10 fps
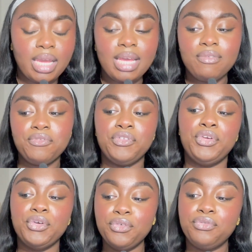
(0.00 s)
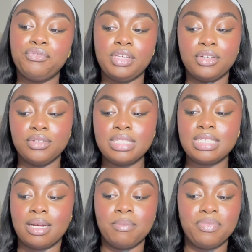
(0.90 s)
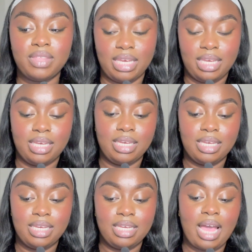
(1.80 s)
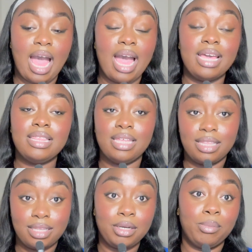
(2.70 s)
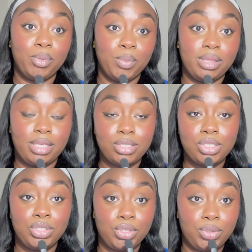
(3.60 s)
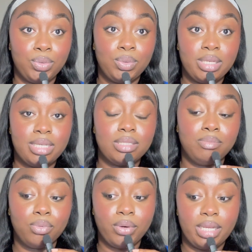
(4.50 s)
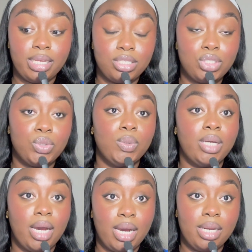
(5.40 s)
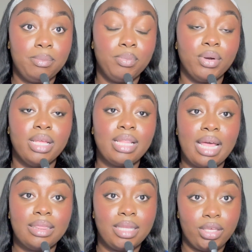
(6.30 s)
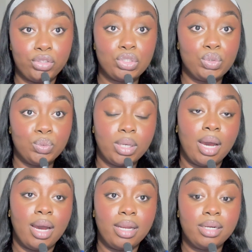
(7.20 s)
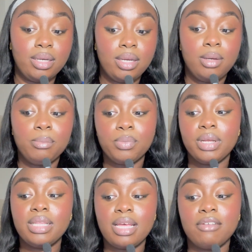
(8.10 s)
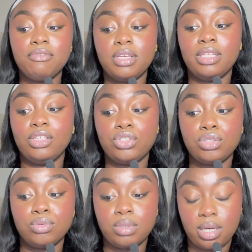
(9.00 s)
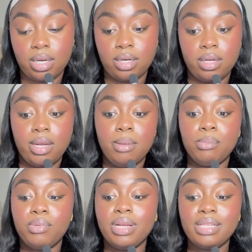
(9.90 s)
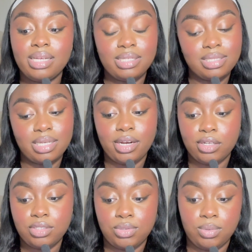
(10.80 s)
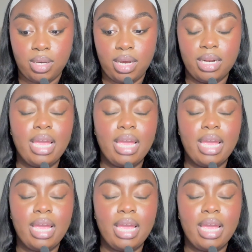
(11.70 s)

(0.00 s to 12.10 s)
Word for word: If you feel something, I think the number one thing to do is bring it to God, bring that thing to God, bring that feeling to God, bring that desire to God.